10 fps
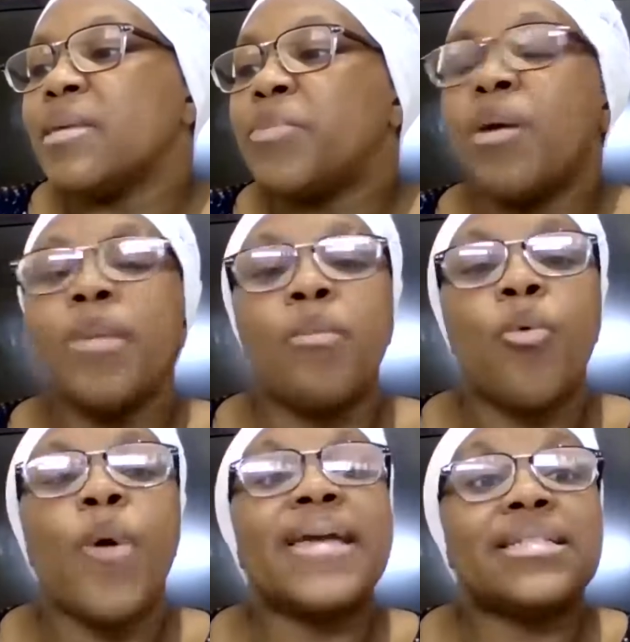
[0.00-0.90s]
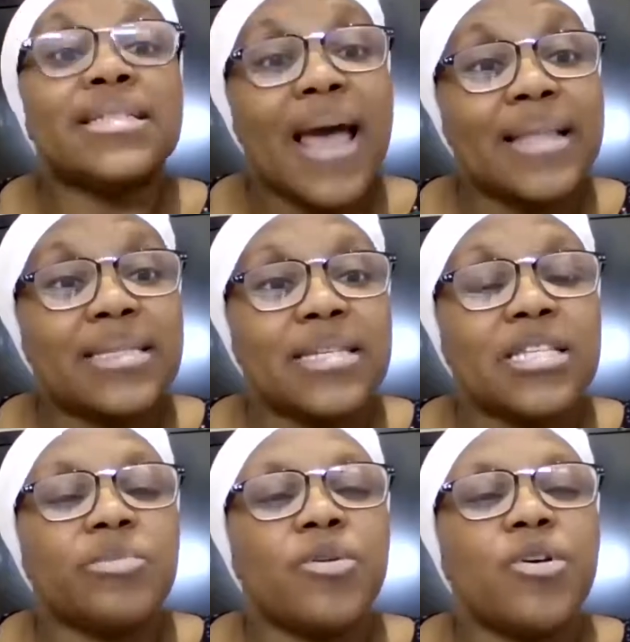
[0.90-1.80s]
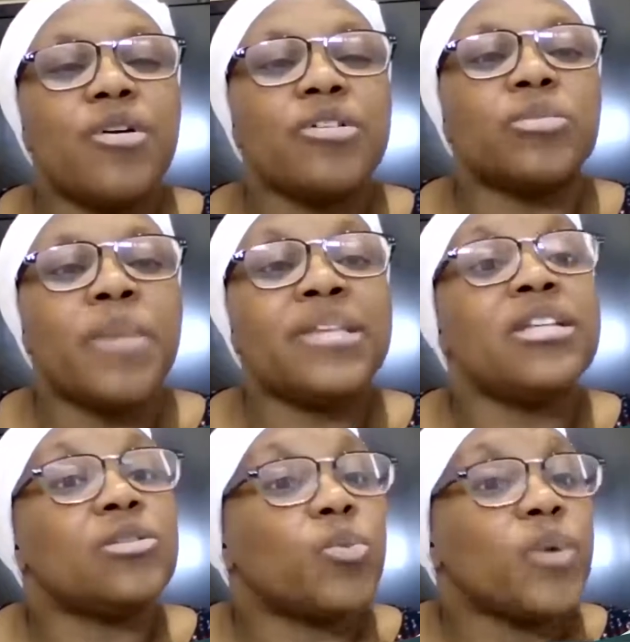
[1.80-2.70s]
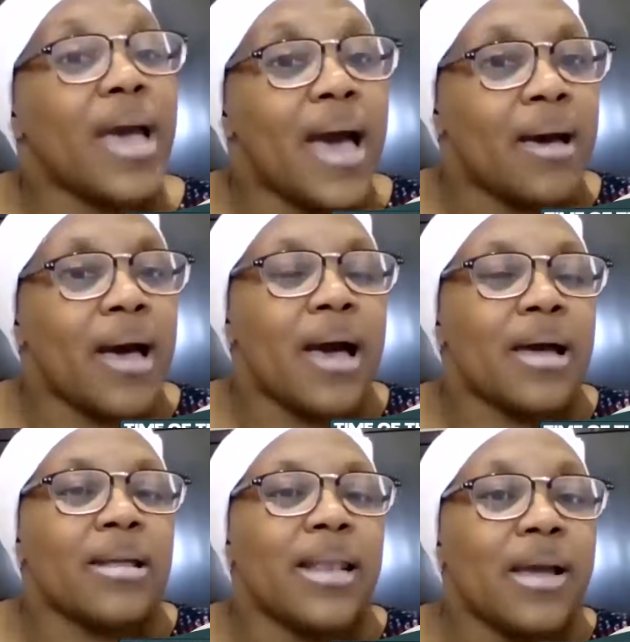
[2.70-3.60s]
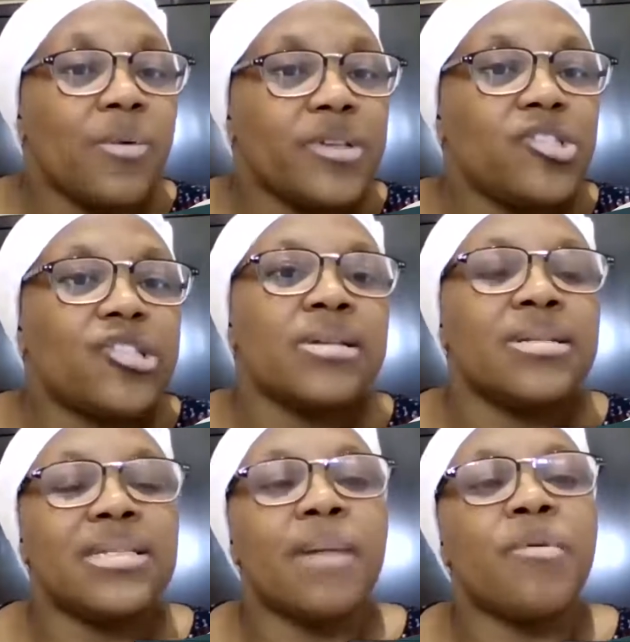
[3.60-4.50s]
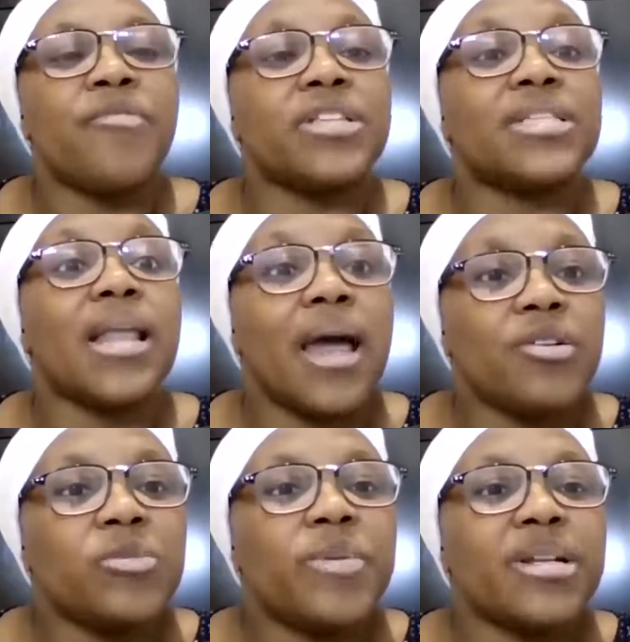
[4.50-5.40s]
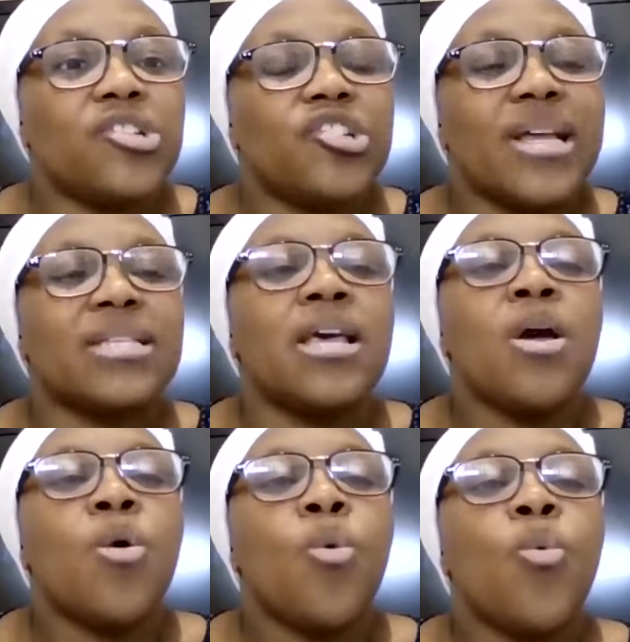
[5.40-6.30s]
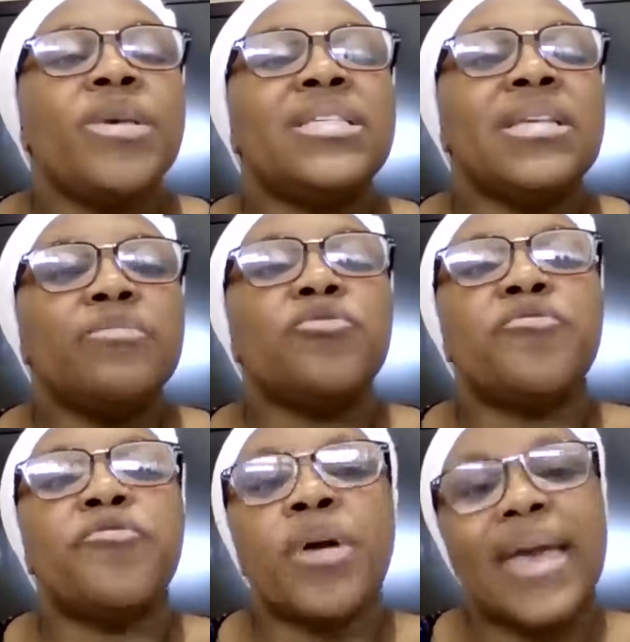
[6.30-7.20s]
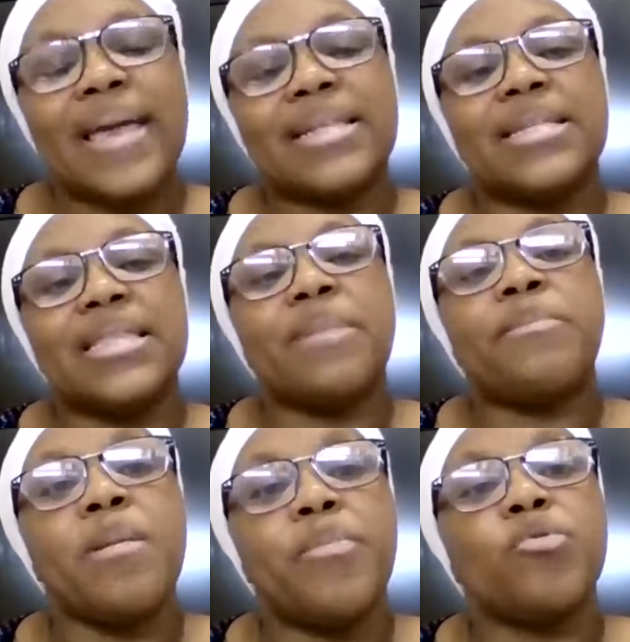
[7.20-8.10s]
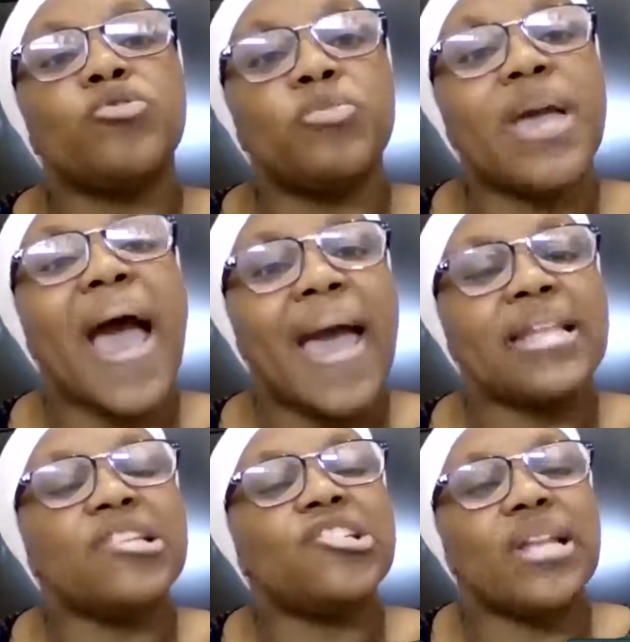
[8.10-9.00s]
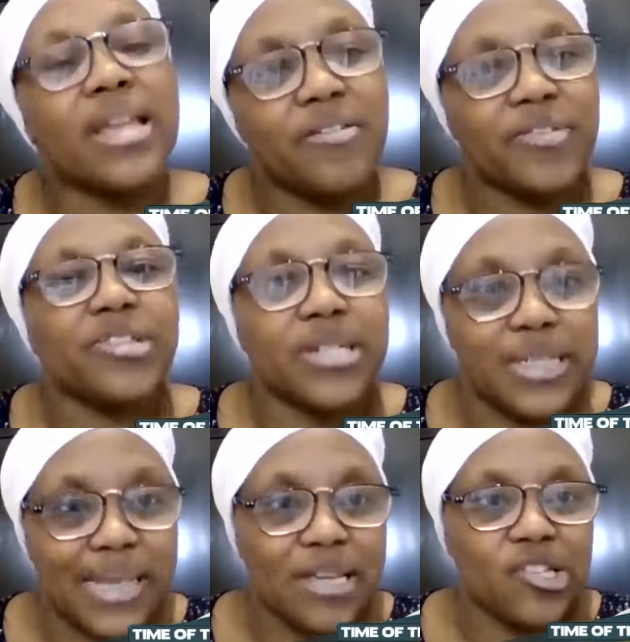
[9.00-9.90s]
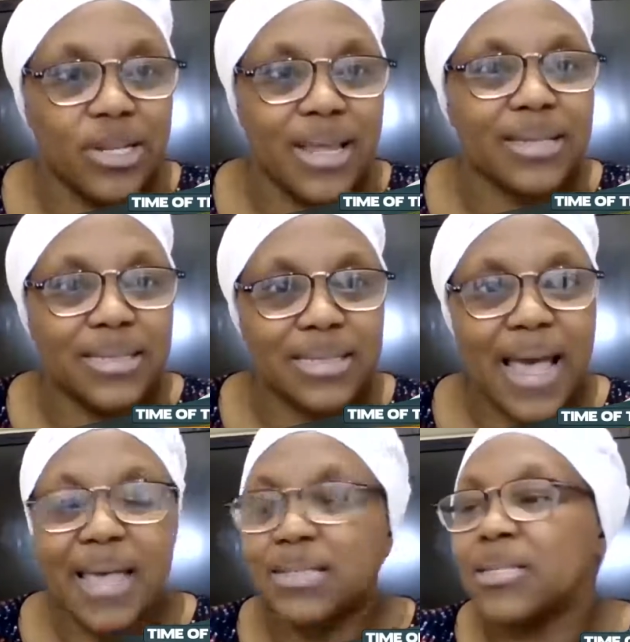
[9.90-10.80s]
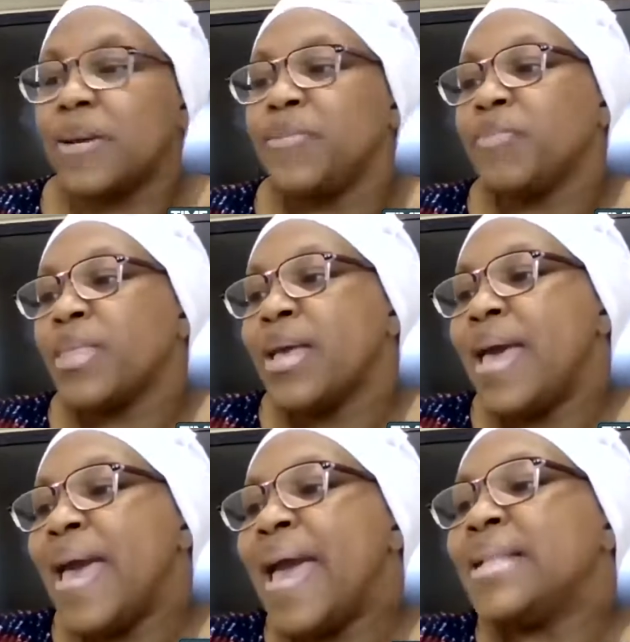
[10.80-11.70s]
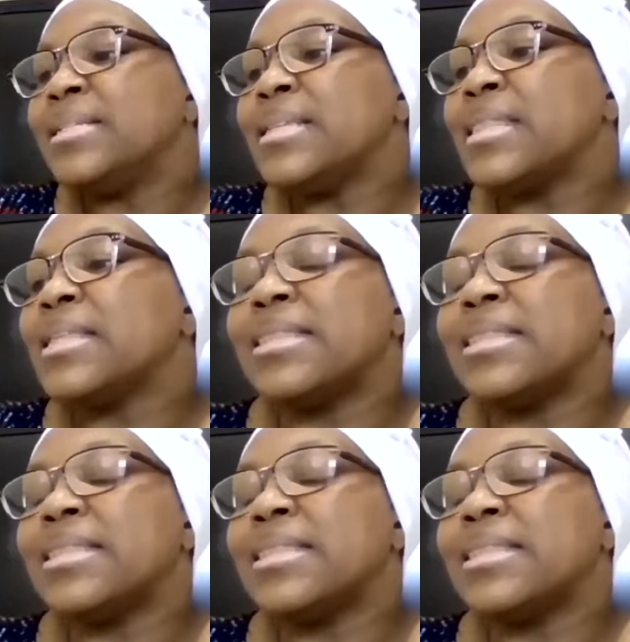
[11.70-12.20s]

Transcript: problem where it starts is because much as we are linguists, some of us are language practitioners, we seem to forget the purpose behind each and every translation exercise. Yes. And